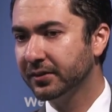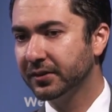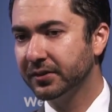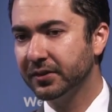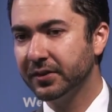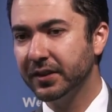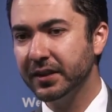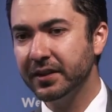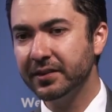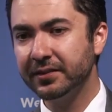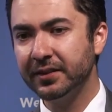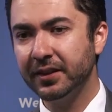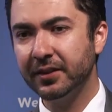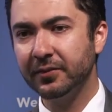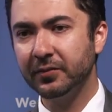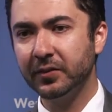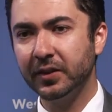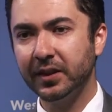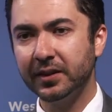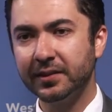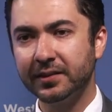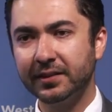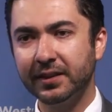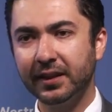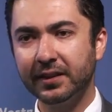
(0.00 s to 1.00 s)
The reason
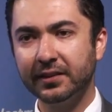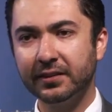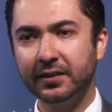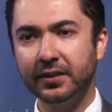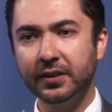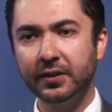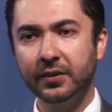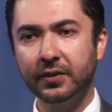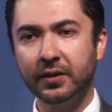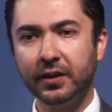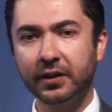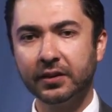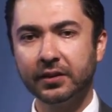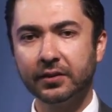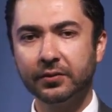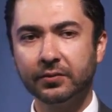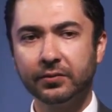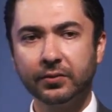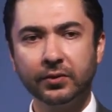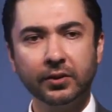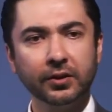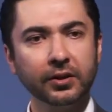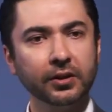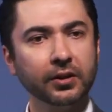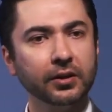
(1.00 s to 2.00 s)
was that during the
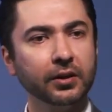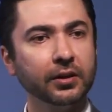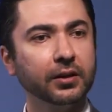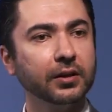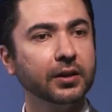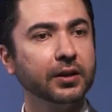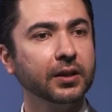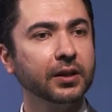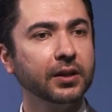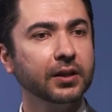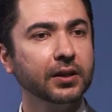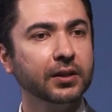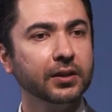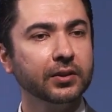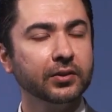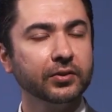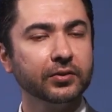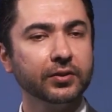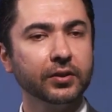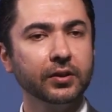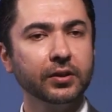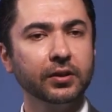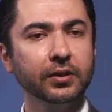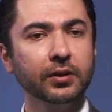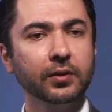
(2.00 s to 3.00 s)
war,
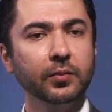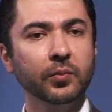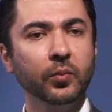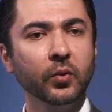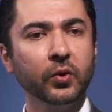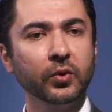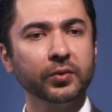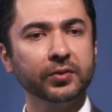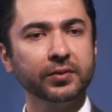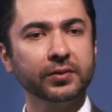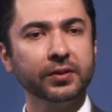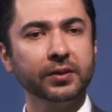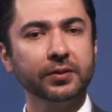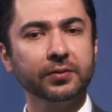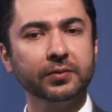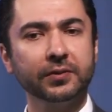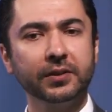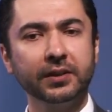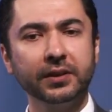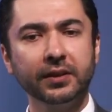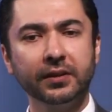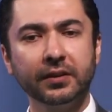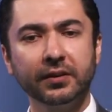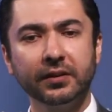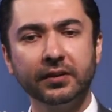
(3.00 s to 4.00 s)
so most
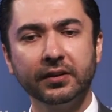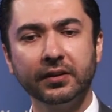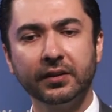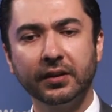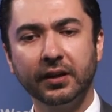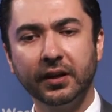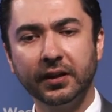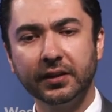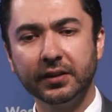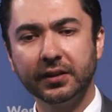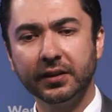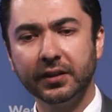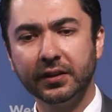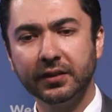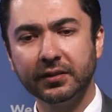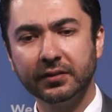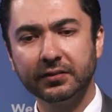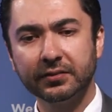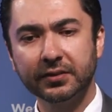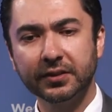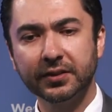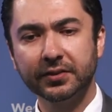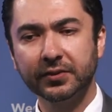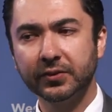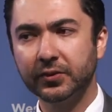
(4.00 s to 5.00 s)
of the
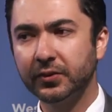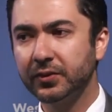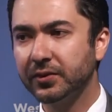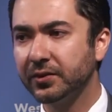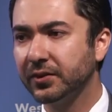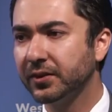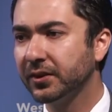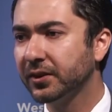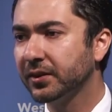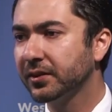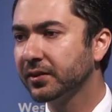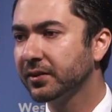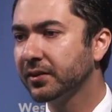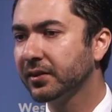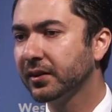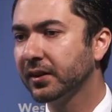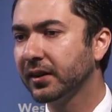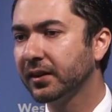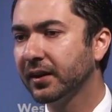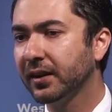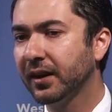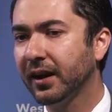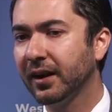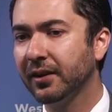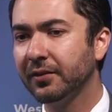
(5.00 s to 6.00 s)
Iranian resources
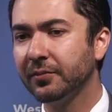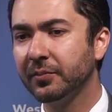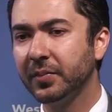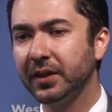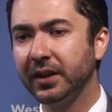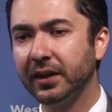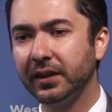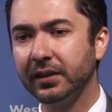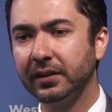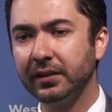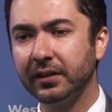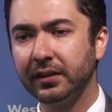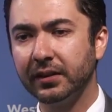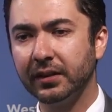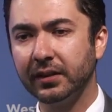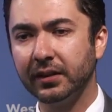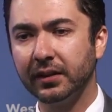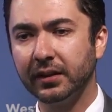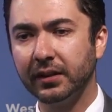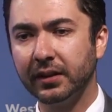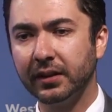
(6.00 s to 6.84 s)
have been